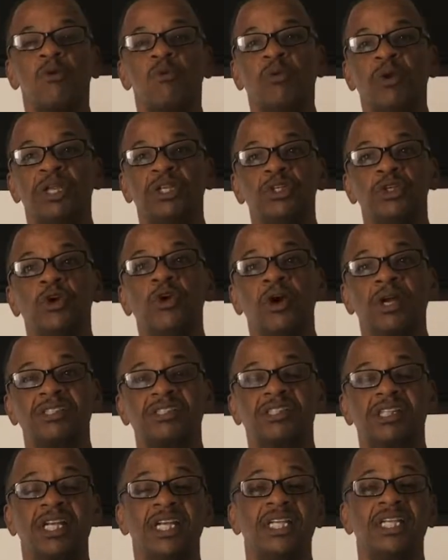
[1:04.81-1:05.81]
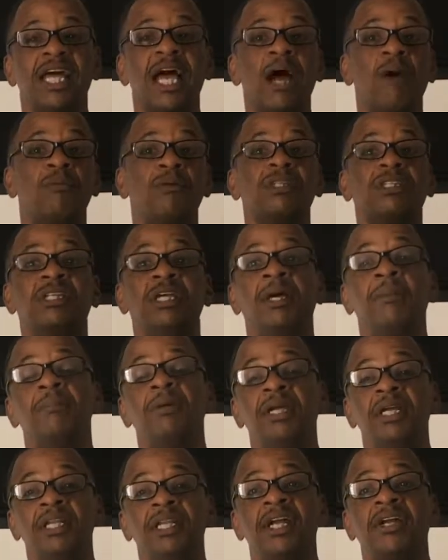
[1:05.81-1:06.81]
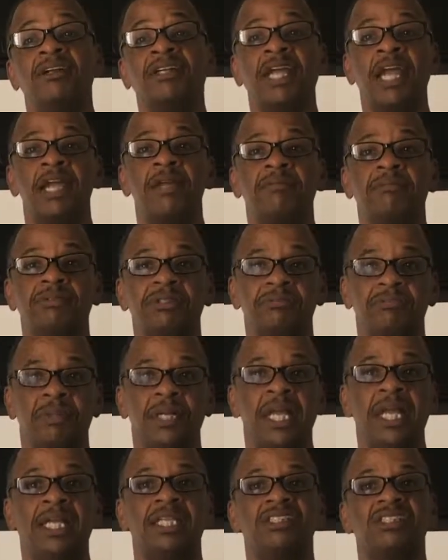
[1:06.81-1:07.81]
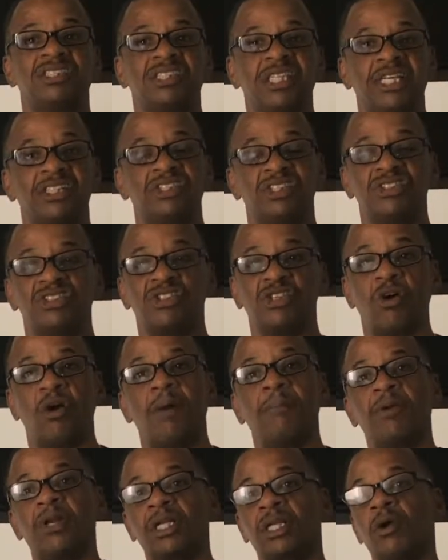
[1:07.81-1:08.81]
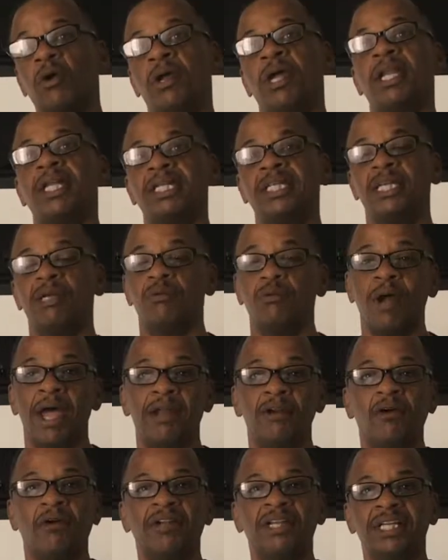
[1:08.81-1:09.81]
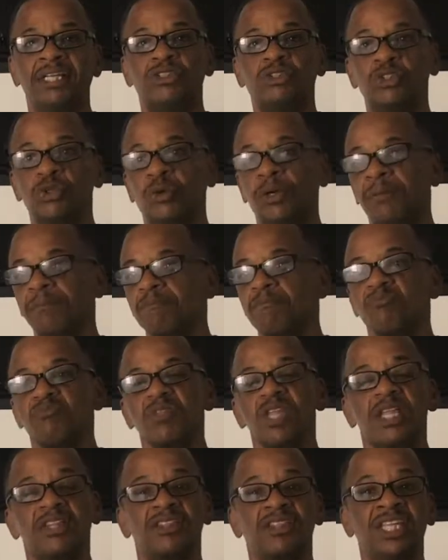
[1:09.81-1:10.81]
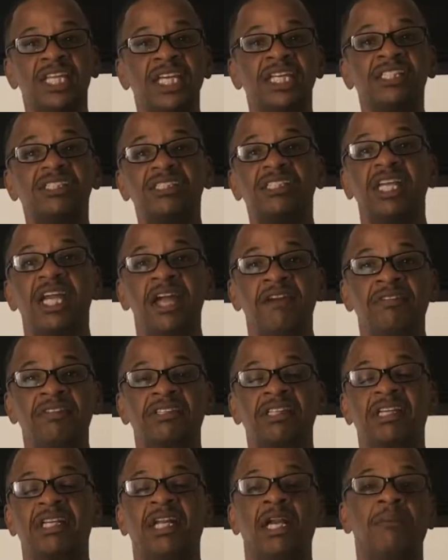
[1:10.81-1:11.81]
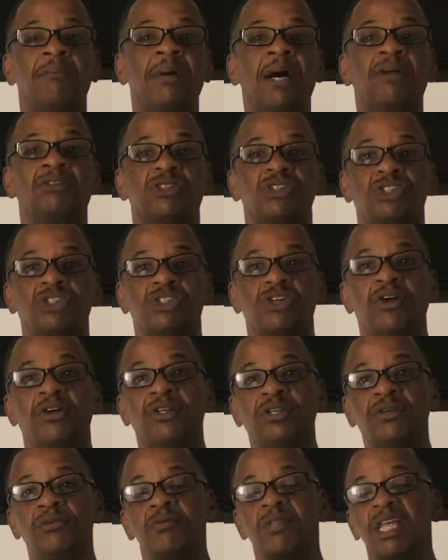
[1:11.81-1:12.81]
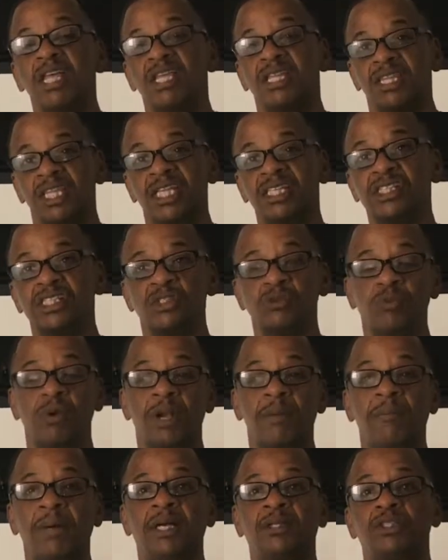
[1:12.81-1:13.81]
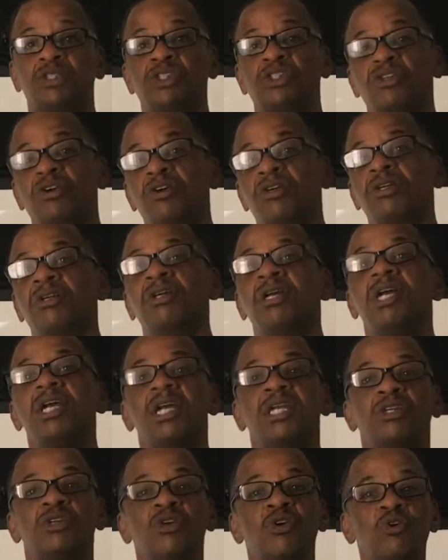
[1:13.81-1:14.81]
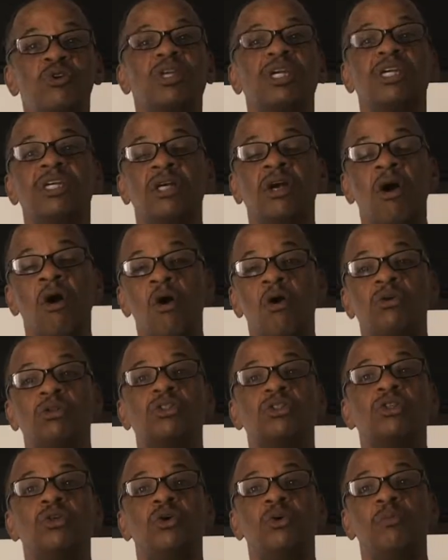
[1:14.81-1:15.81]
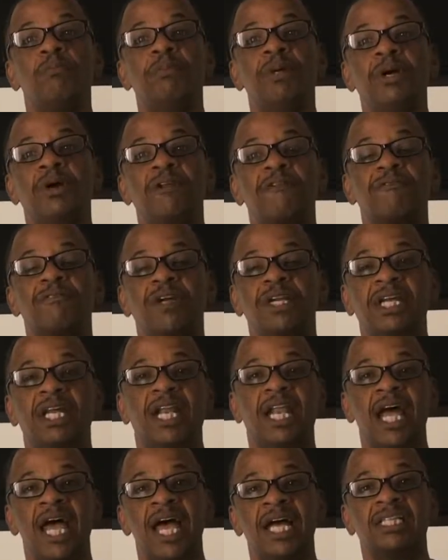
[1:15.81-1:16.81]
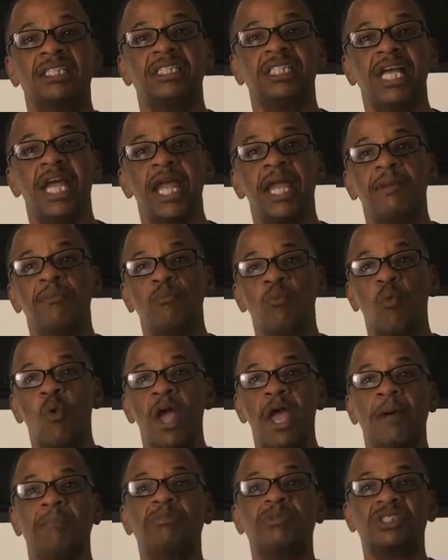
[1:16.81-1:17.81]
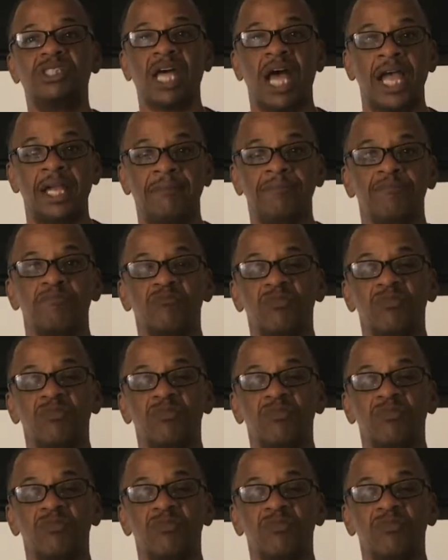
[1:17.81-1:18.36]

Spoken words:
When you are sitting down with them in their game plan session. So I'm going to go ahead and get right on into it. Everything that I'm about to show you, this is what I'm about to show you. You can go to Build It For Your Last Name website.